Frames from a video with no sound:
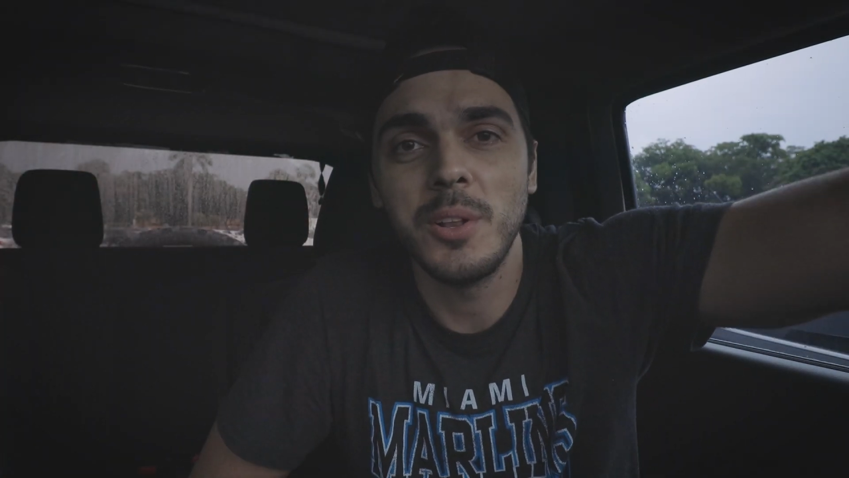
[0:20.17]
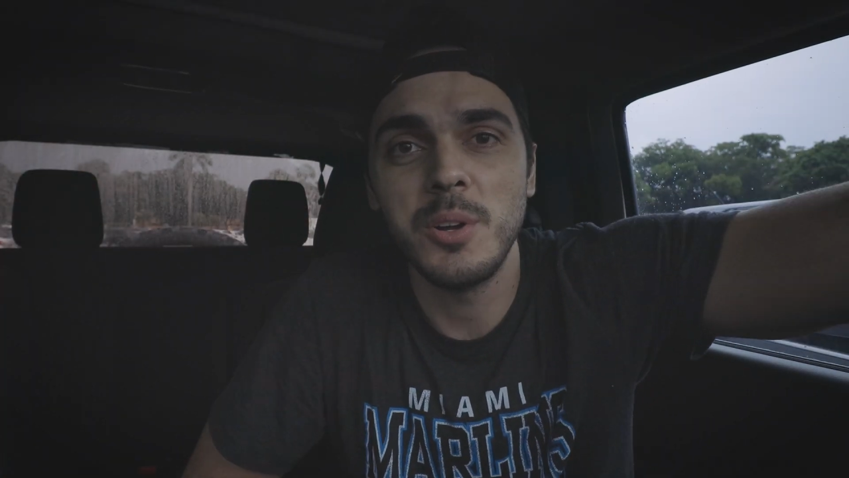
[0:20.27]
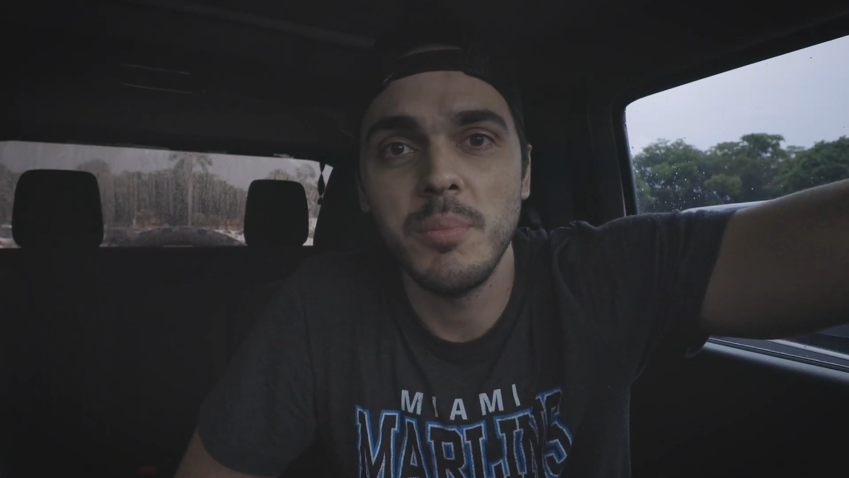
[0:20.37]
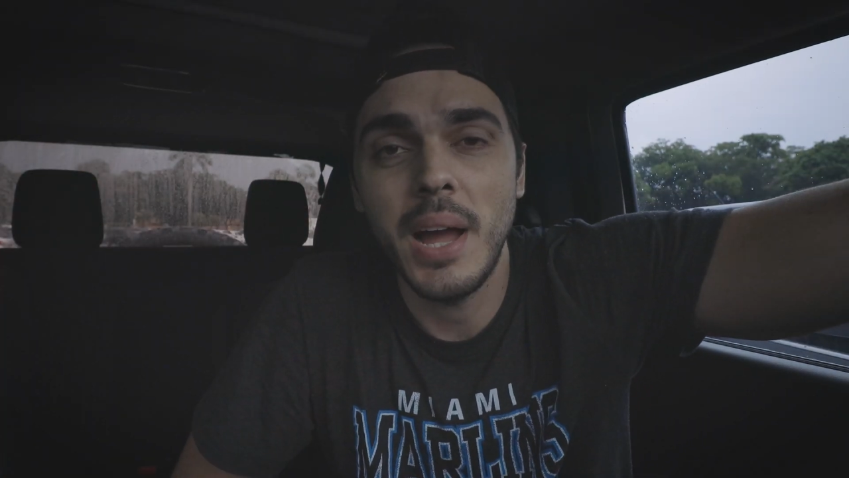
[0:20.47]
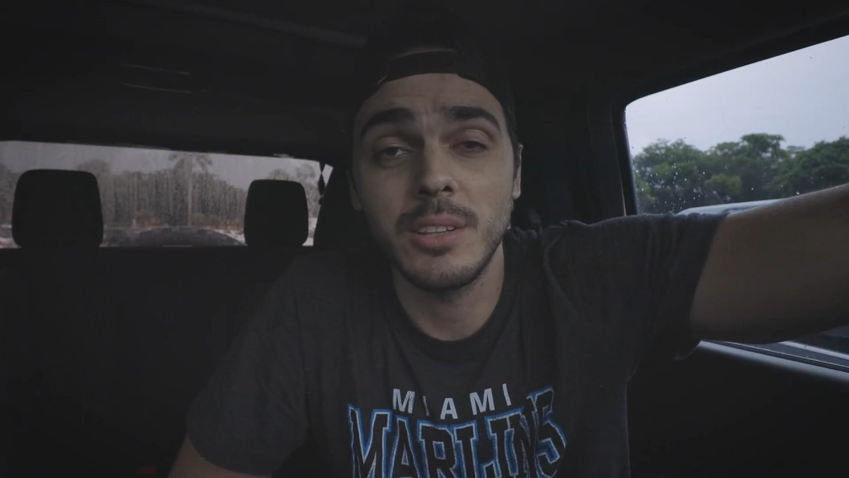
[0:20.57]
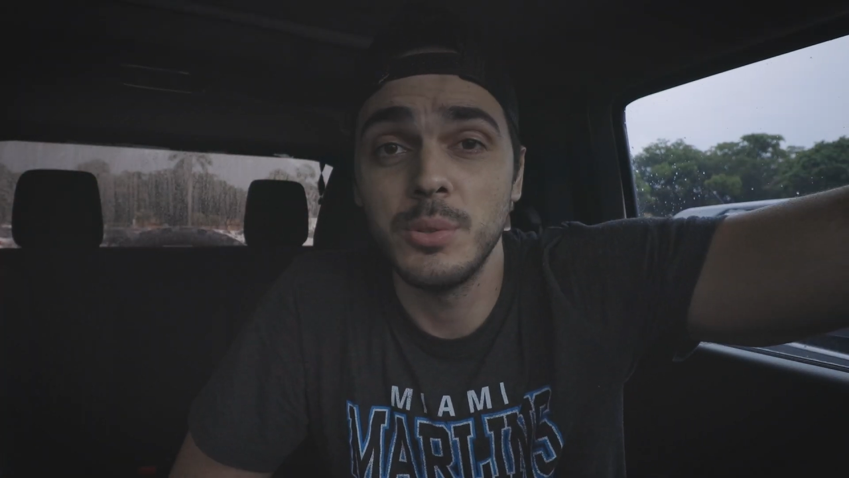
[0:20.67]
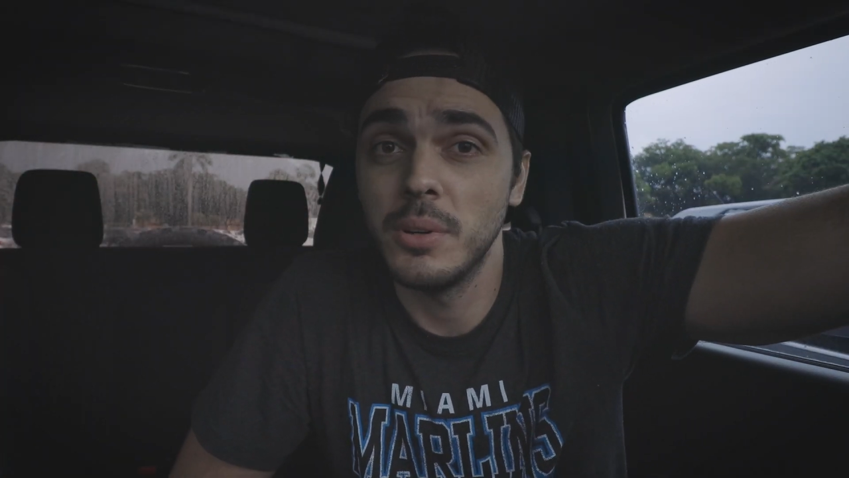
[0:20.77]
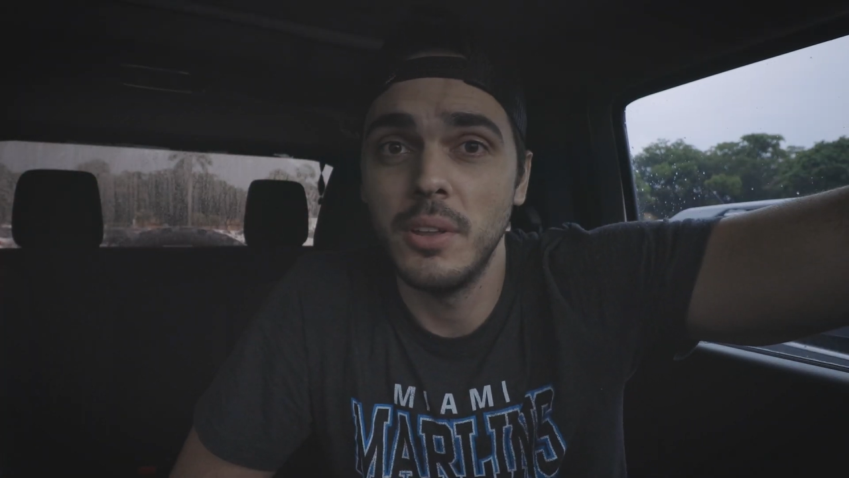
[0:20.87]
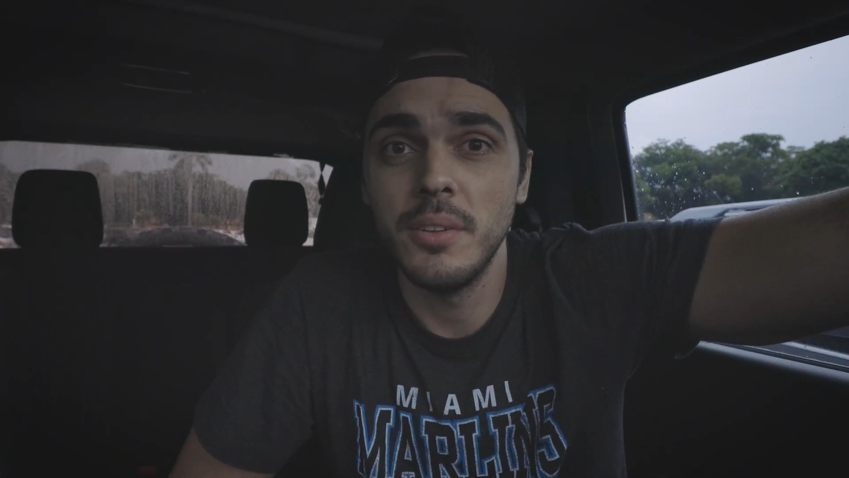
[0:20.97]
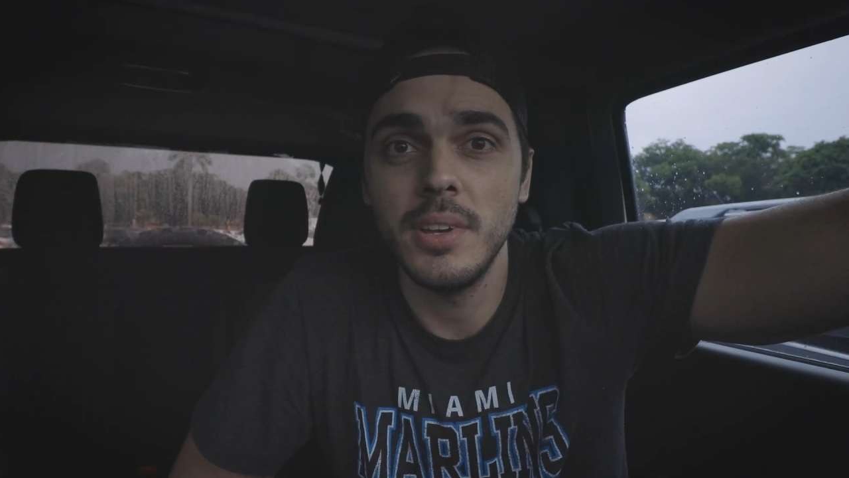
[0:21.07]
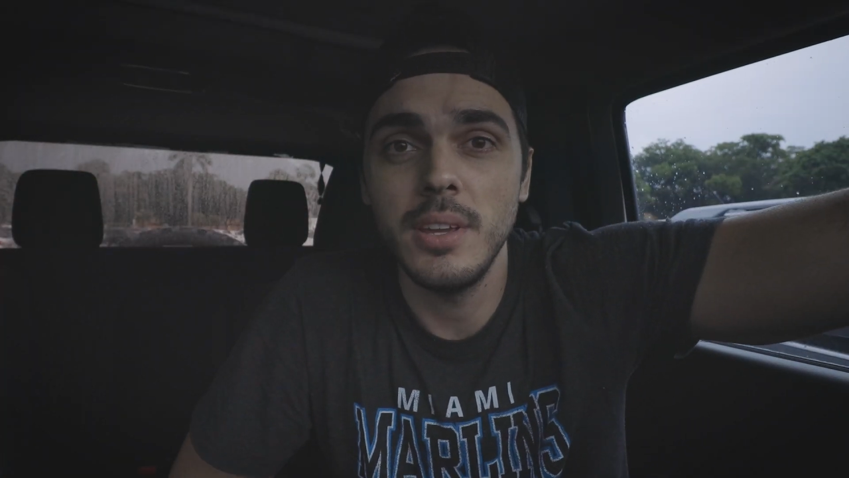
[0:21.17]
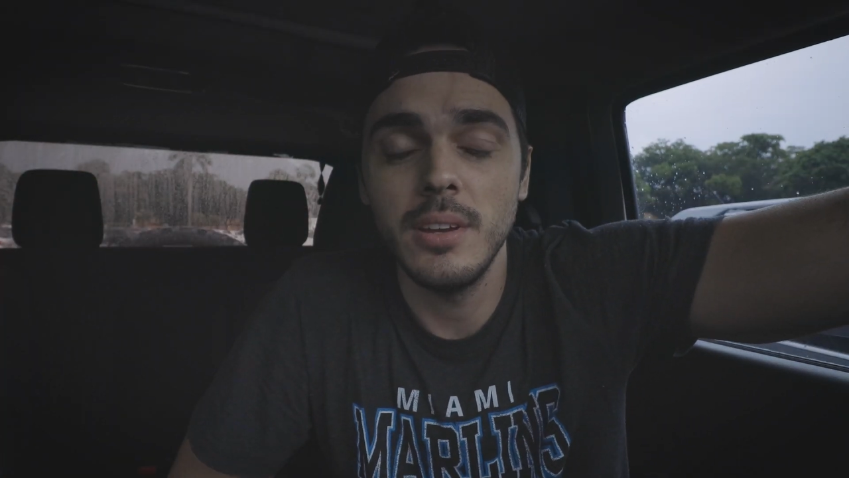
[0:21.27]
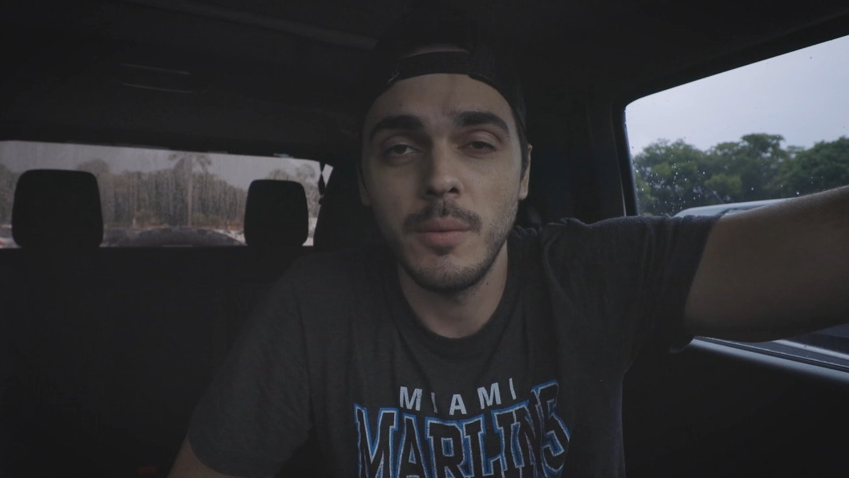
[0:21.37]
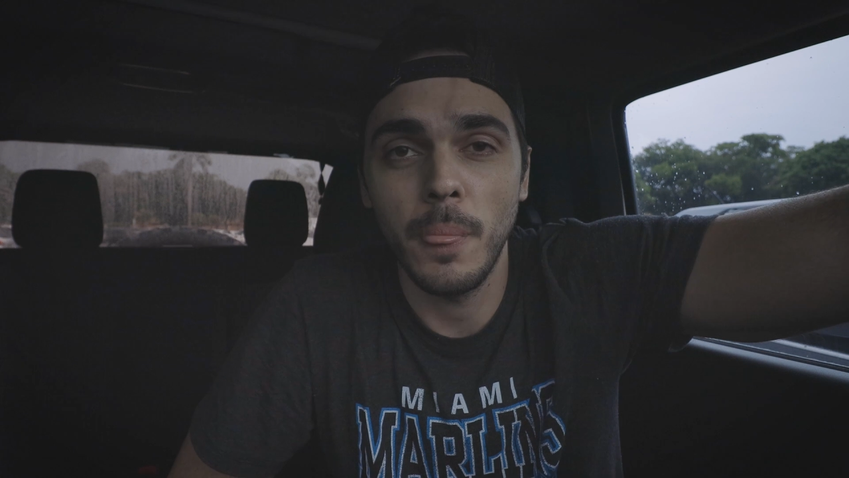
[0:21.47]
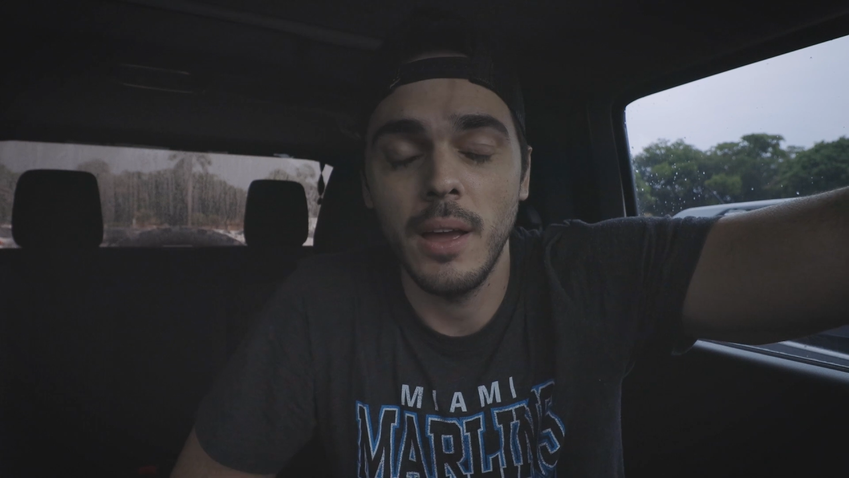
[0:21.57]
Welcome back to another
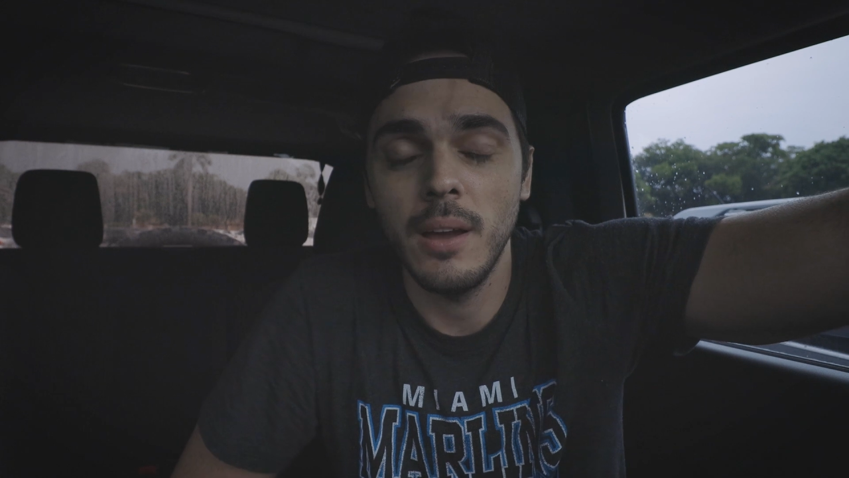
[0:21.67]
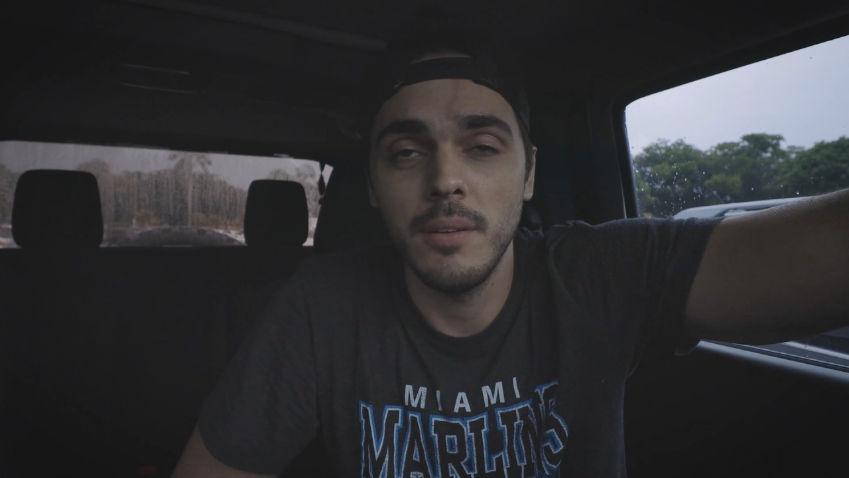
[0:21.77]
video.